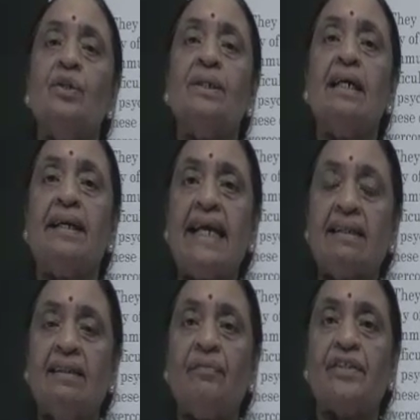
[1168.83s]
to
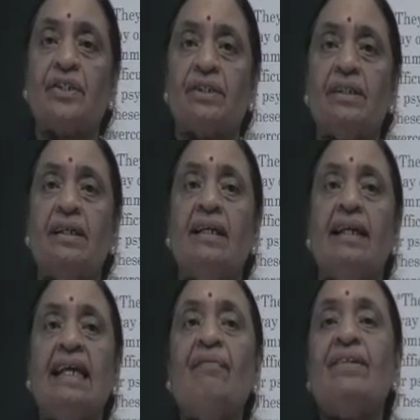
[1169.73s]
correct the vision
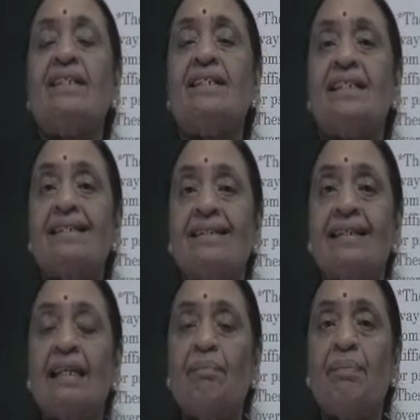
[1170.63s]
if it is
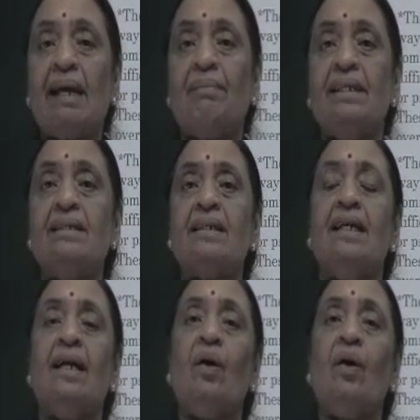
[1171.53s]
just an impairment